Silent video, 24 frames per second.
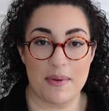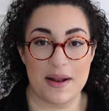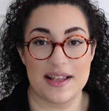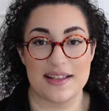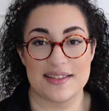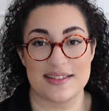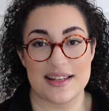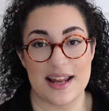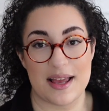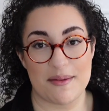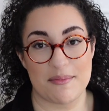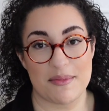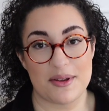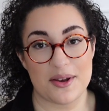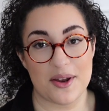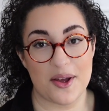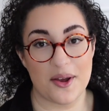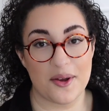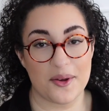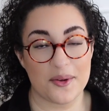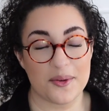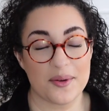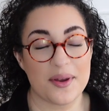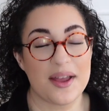please let me
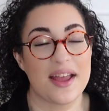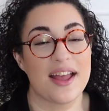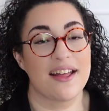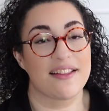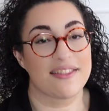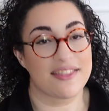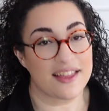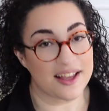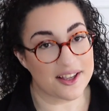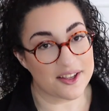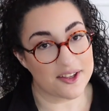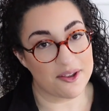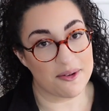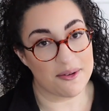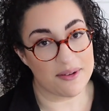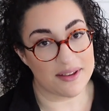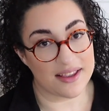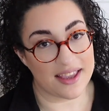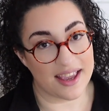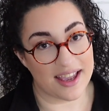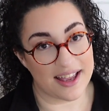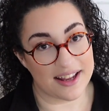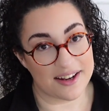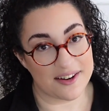know. Thank you
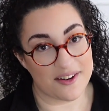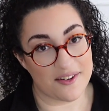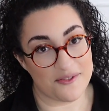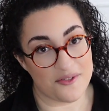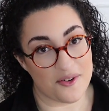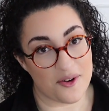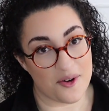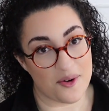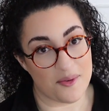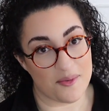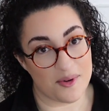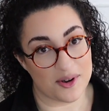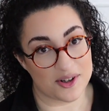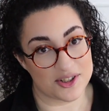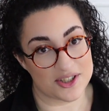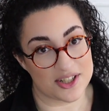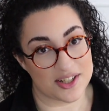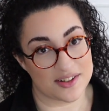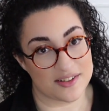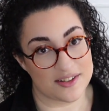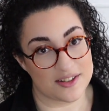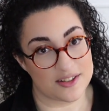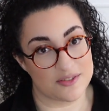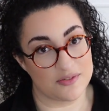again for
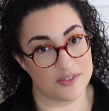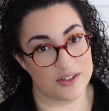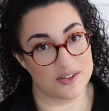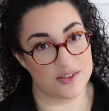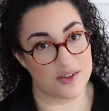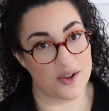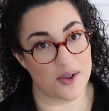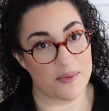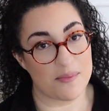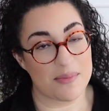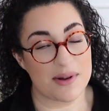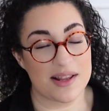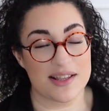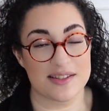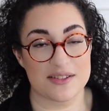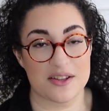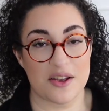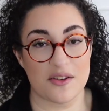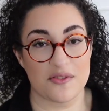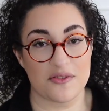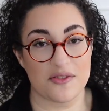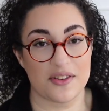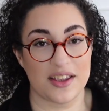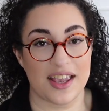watching this video. Please
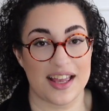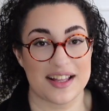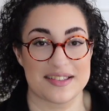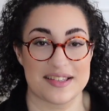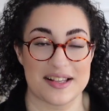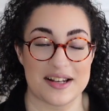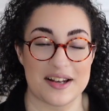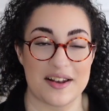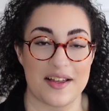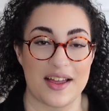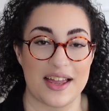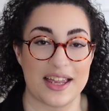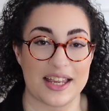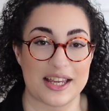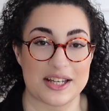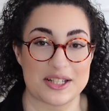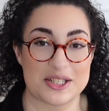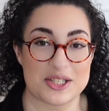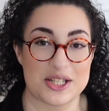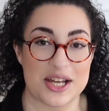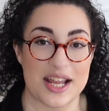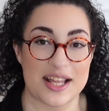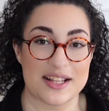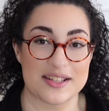don't forget to like,
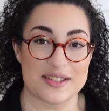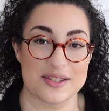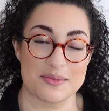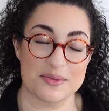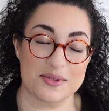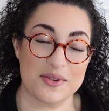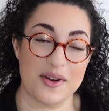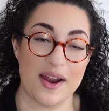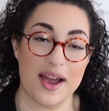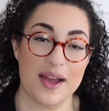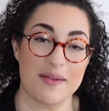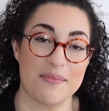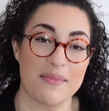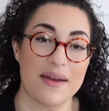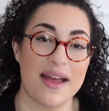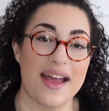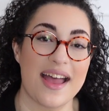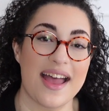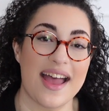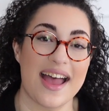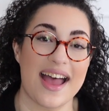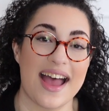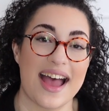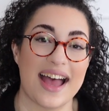share, and subscribe.
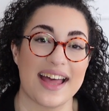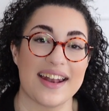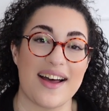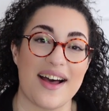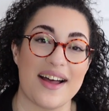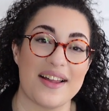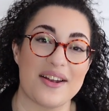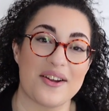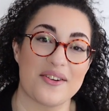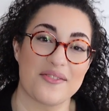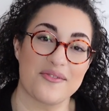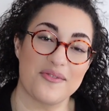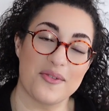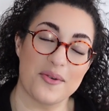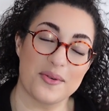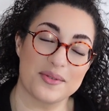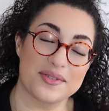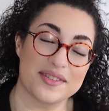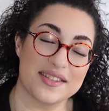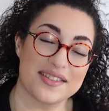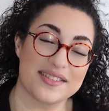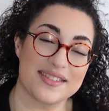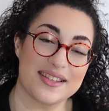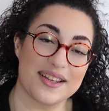And I look forward
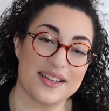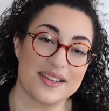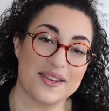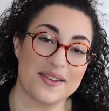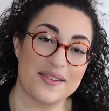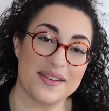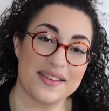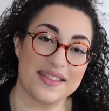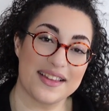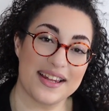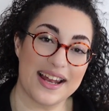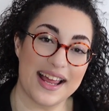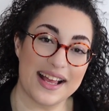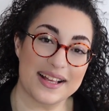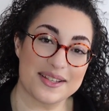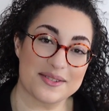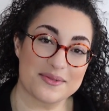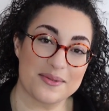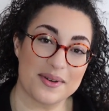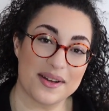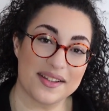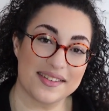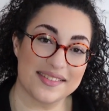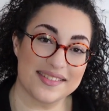to seeing you in the next
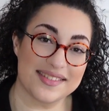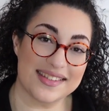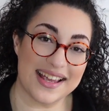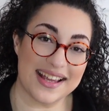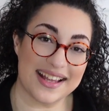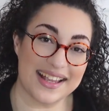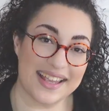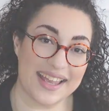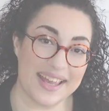one. Take